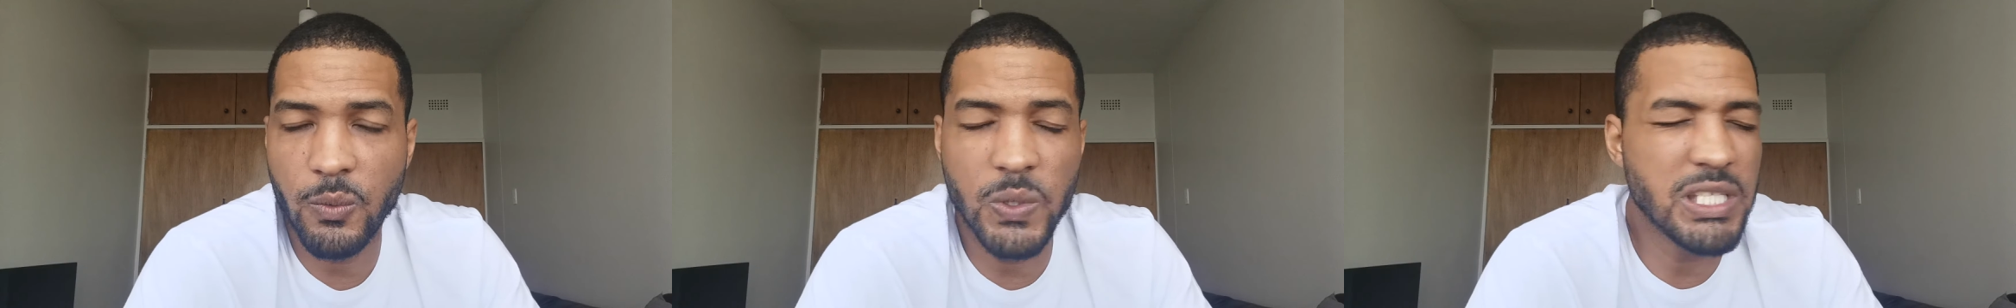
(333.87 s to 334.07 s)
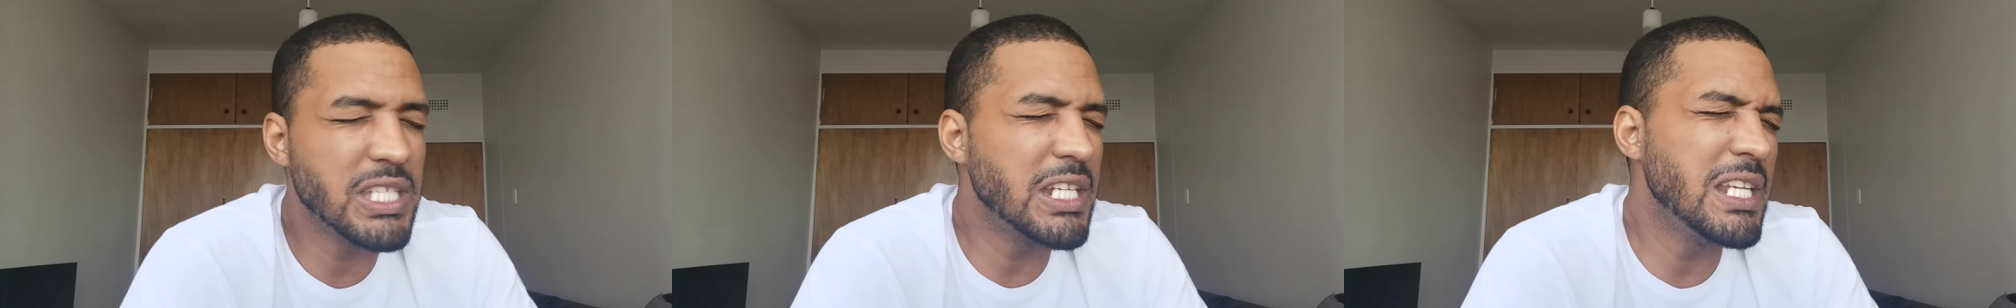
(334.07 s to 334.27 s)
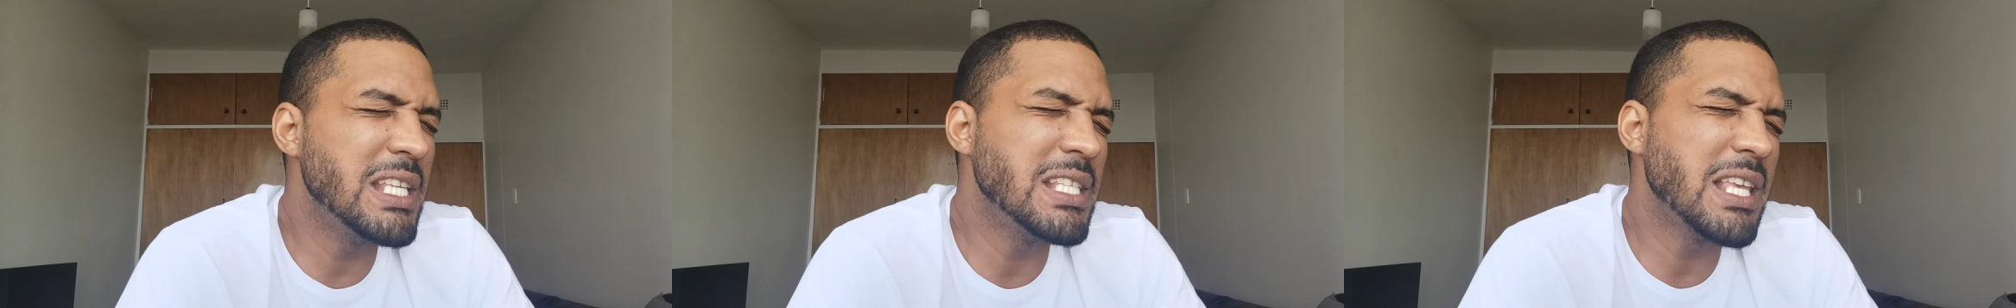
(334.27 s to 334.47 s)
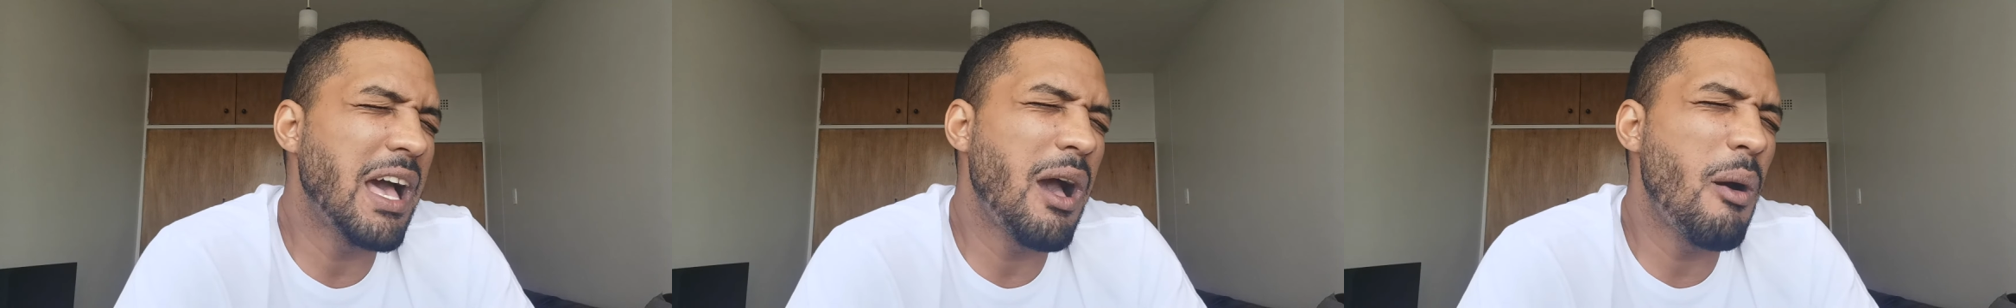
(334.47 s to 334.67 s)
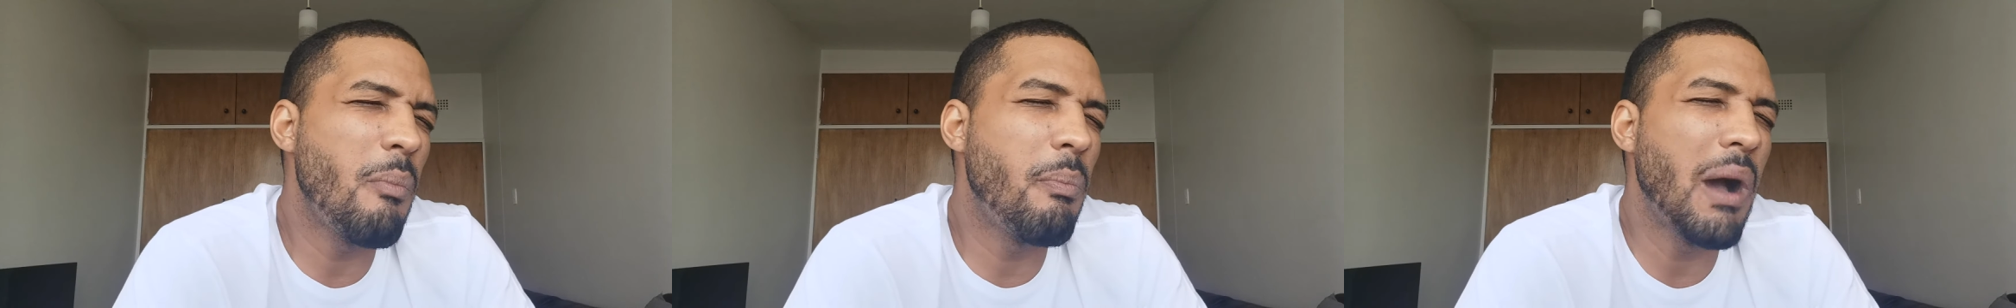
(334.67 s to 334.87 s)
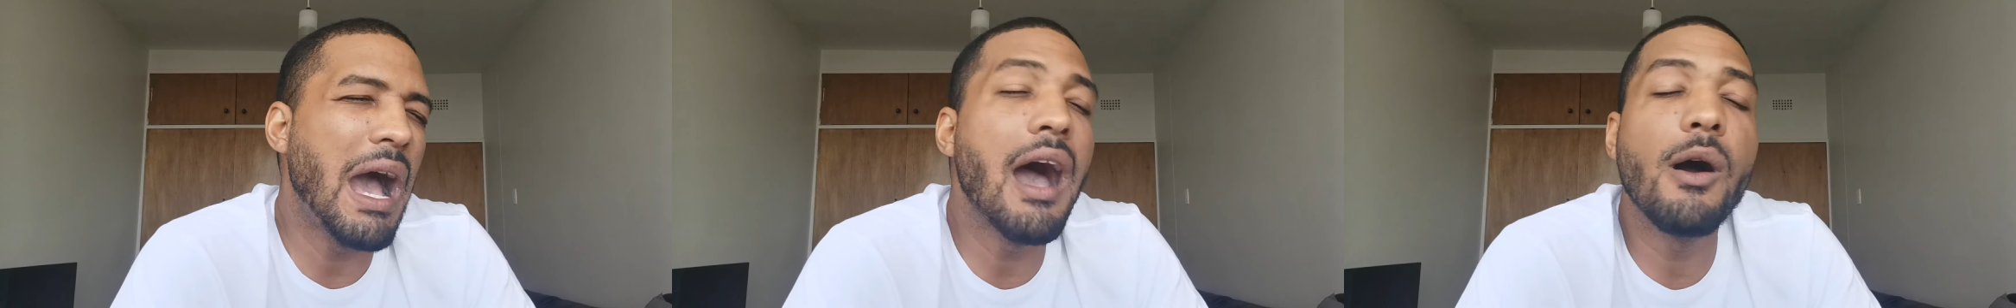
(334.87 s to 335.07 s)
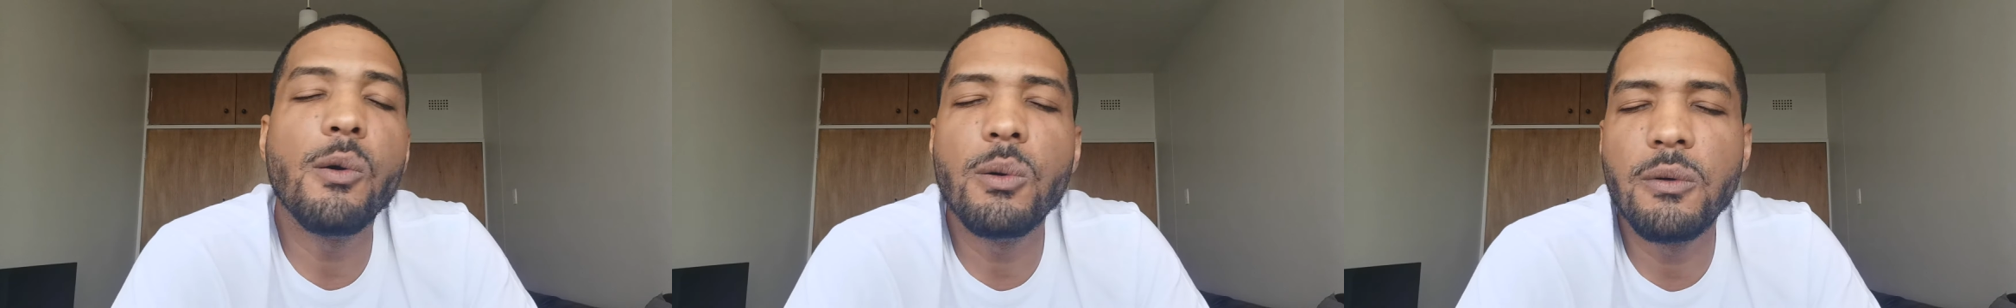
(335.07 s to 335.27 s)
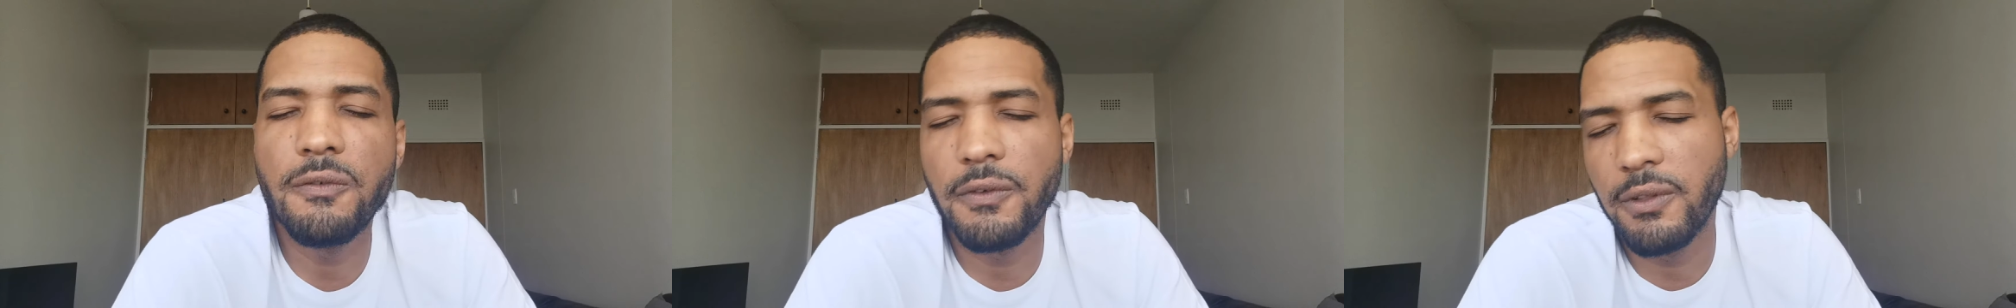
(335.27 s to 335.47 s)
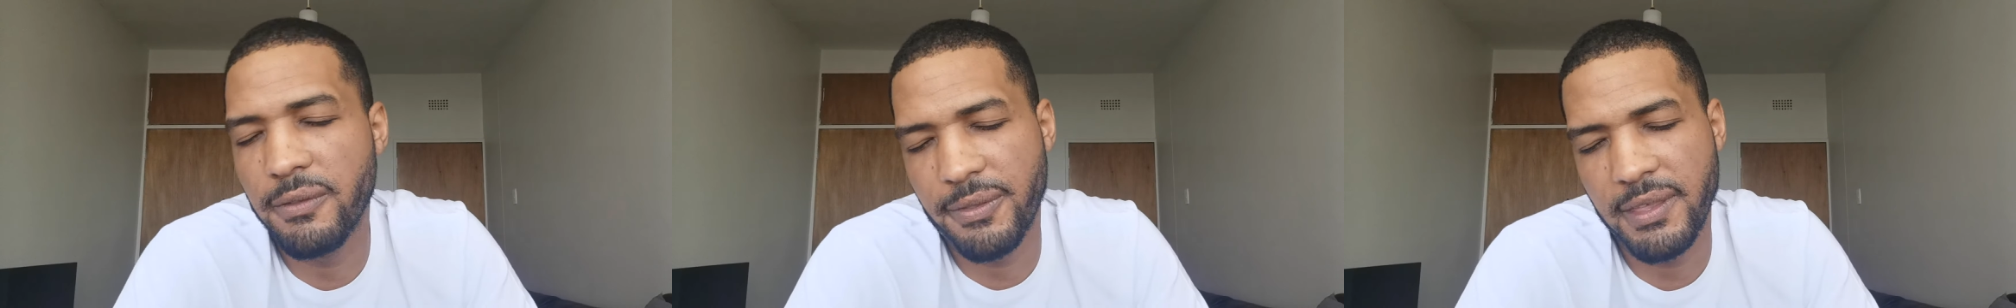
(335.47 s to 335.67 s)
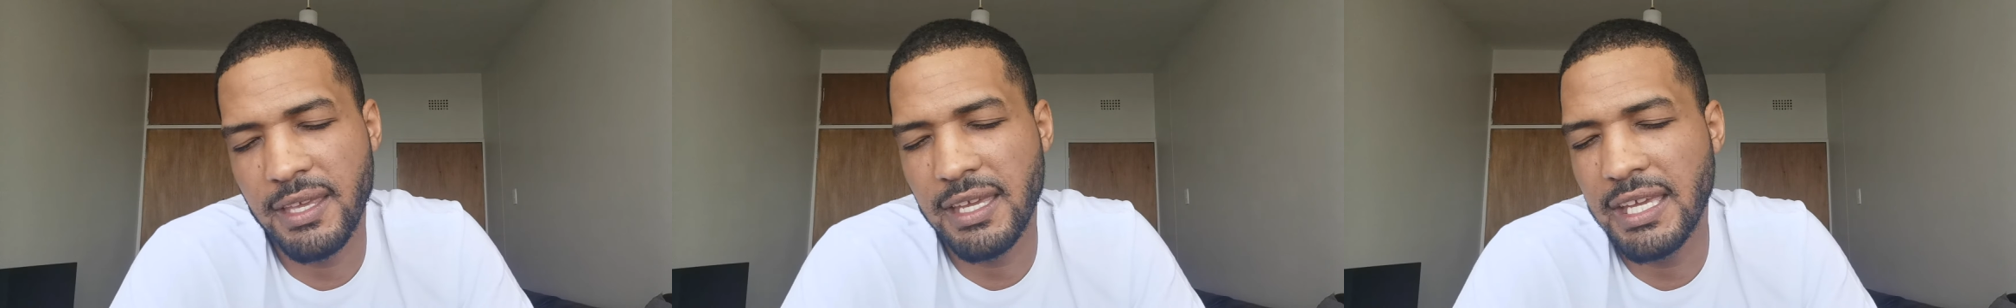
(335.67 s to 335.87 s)
which is a powerful
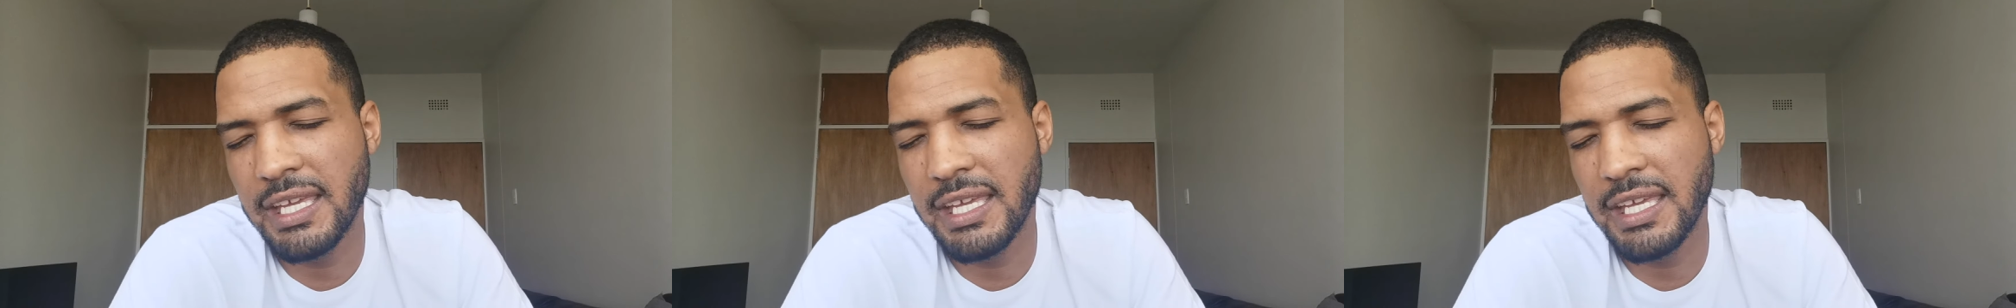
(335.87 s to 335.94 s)
thing.